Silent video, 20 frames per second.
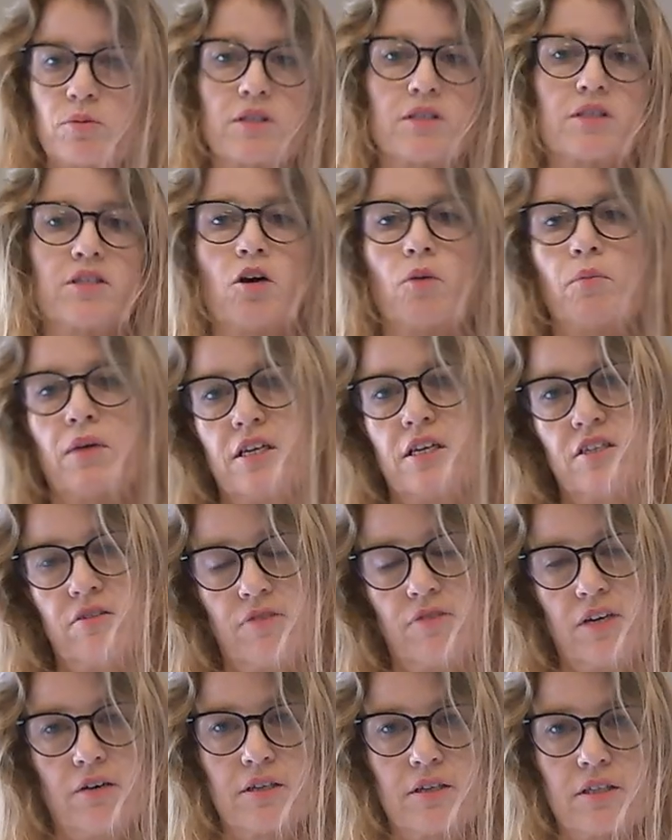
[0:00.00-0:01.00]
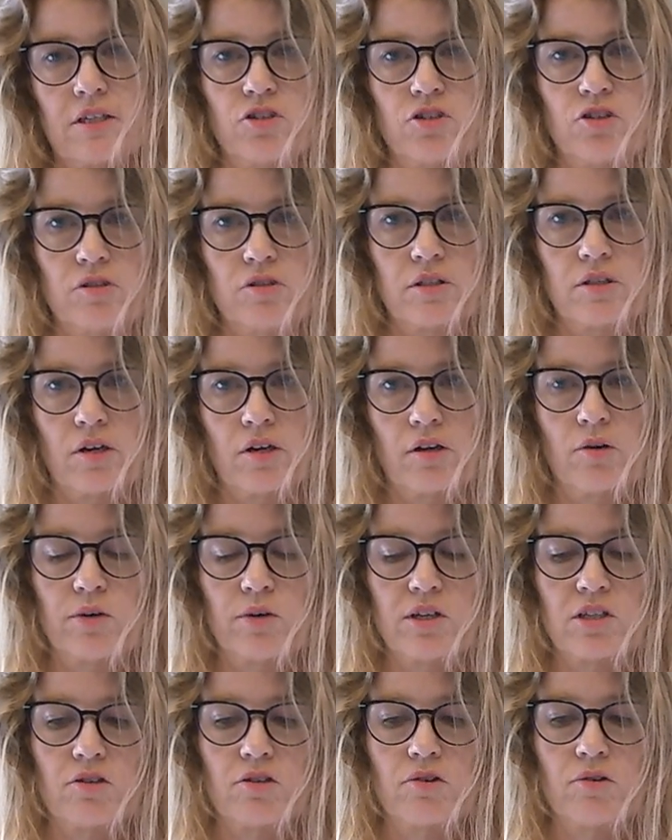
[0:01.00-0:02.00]
There's so many different areas that students can go
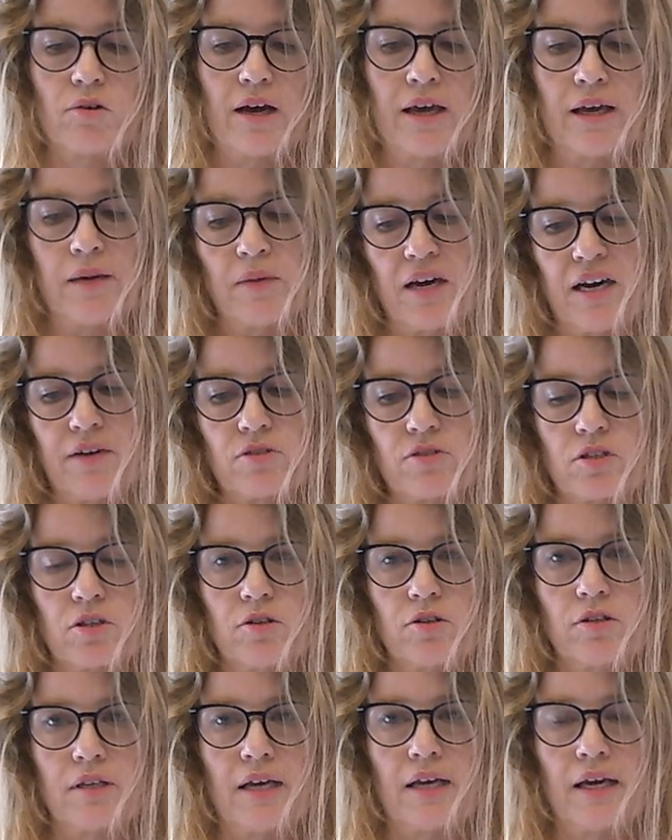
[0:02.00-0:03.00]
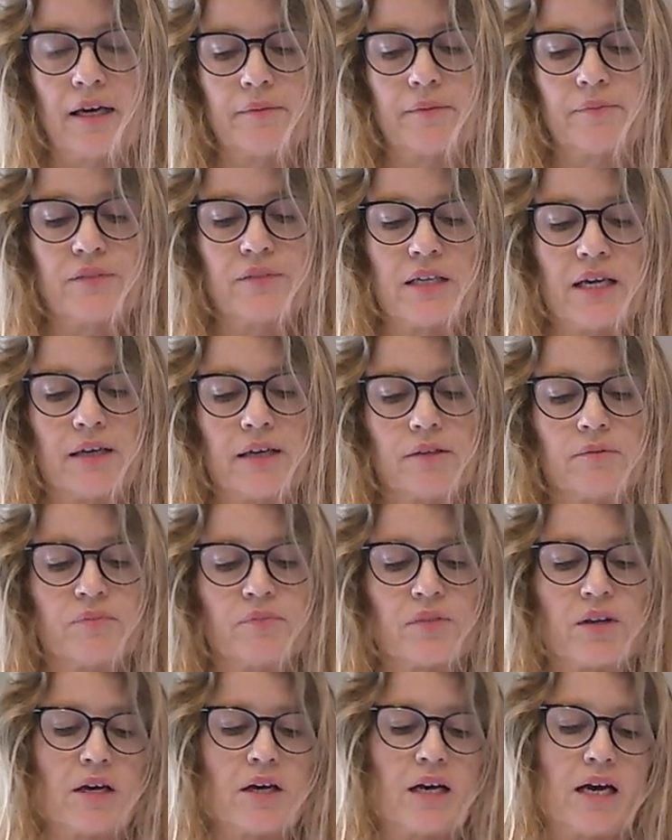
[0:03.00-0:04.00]
into after school now,
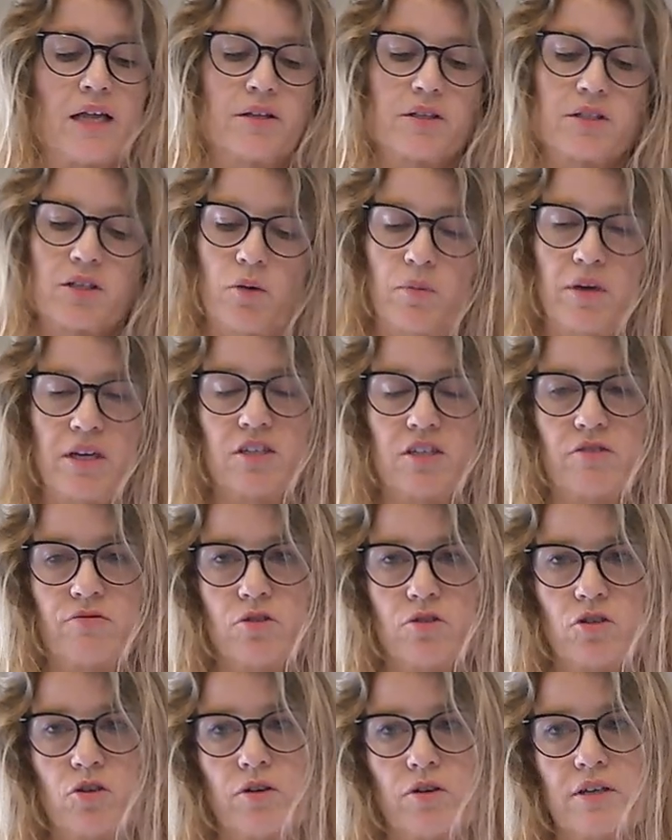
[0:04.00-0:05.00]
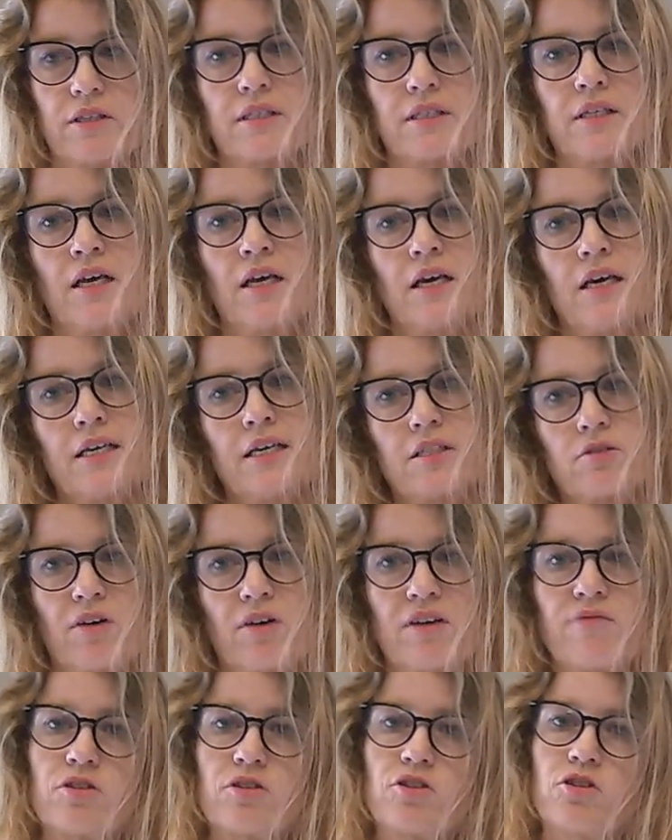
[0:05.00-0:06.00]
and there's so many different choices. It's
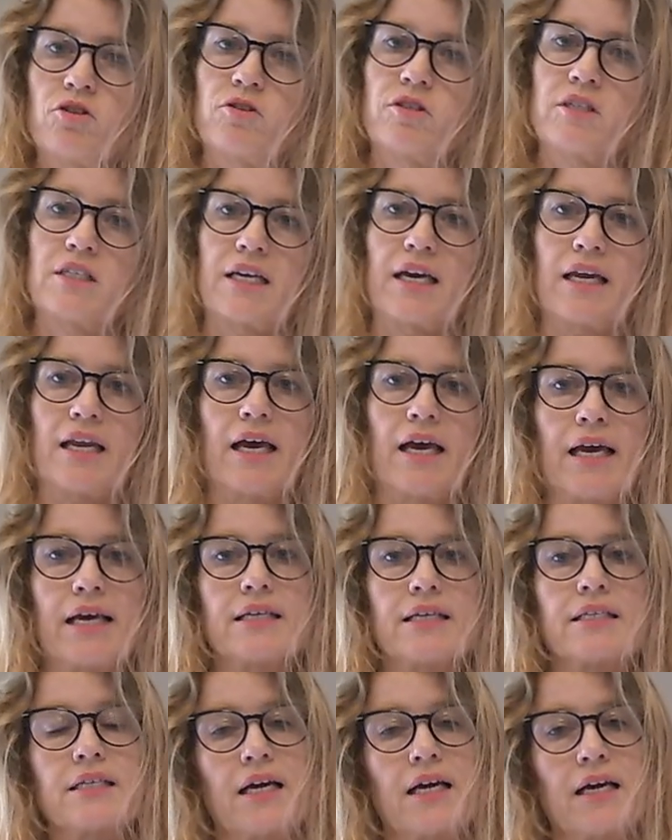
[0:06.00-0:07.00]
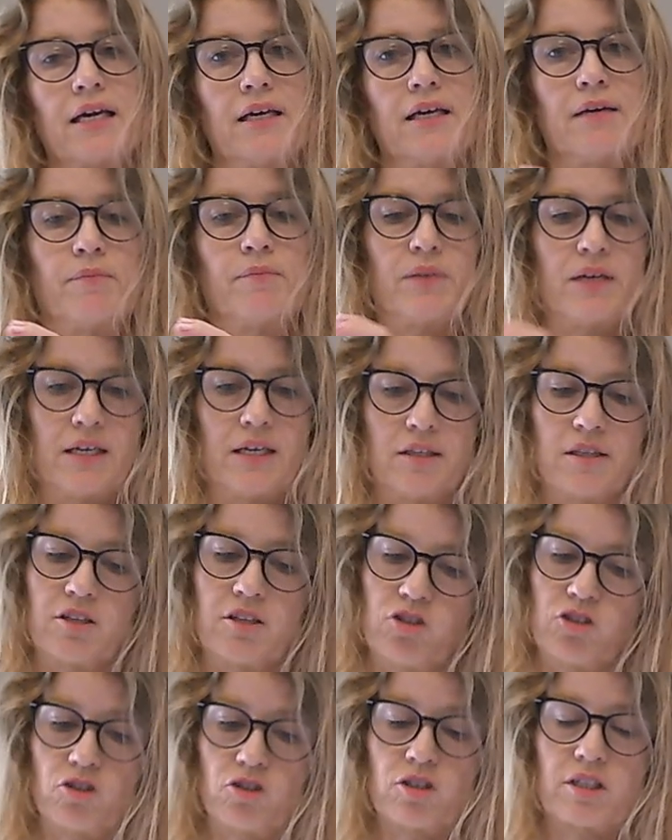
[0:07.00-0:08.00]
great for students to get ahead in the
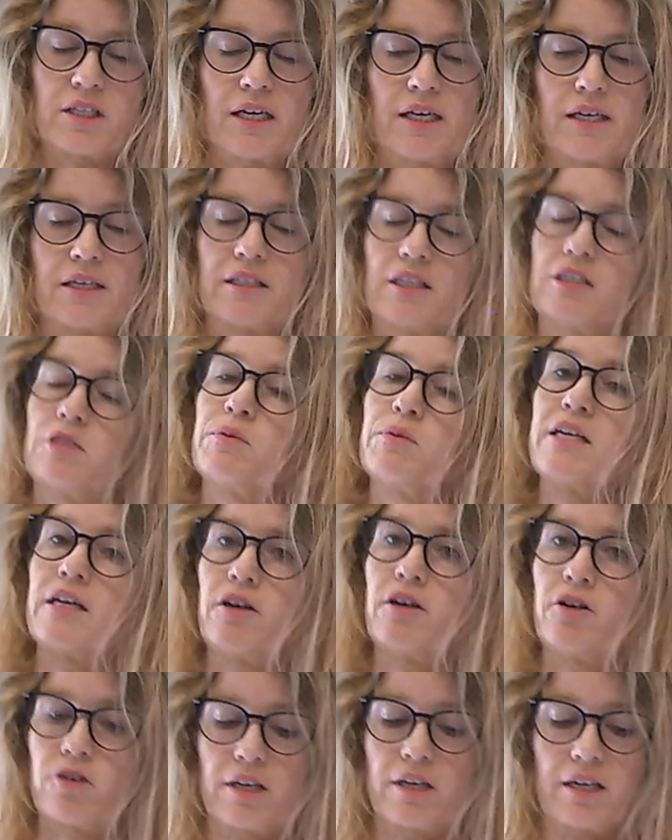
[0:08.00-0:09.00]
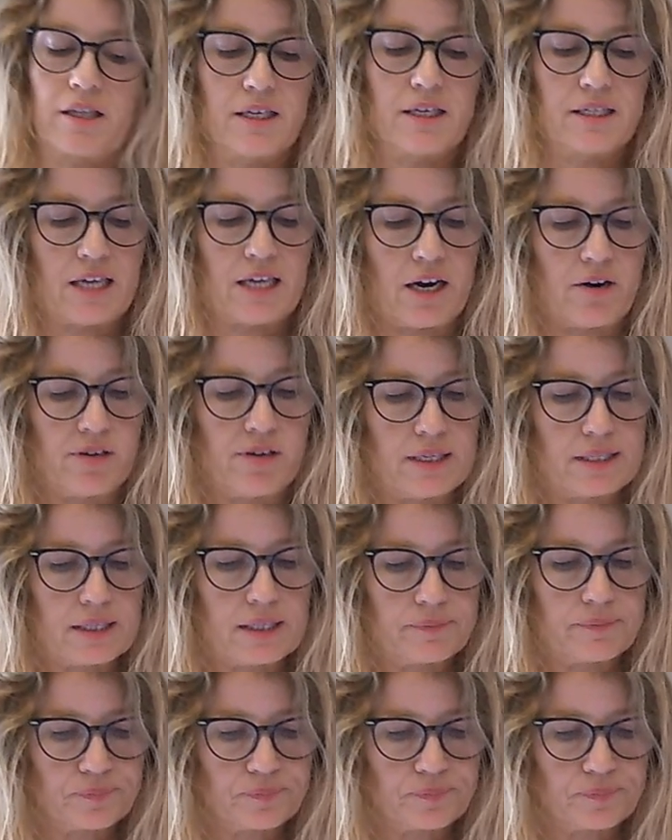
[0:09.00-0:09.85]
junior cycle and to begin looking at these areas.